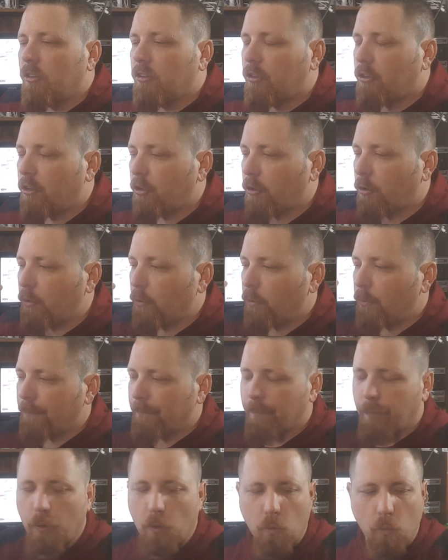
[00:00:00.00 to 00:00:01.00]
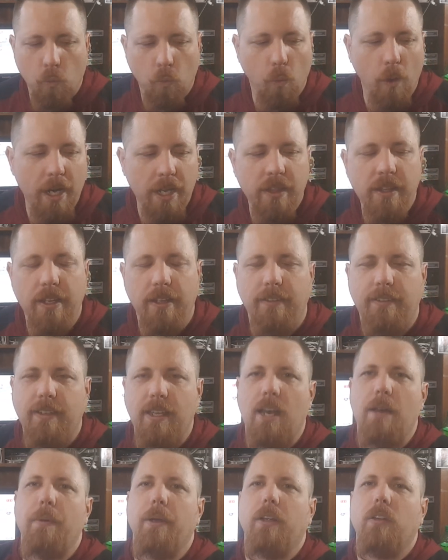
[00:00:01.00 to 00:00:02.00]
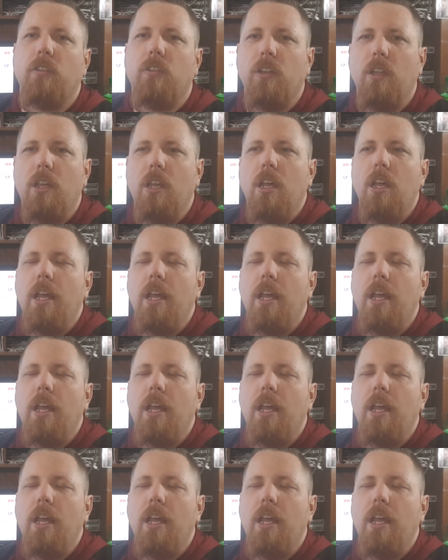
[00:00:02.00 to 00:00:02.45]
to reading these comics.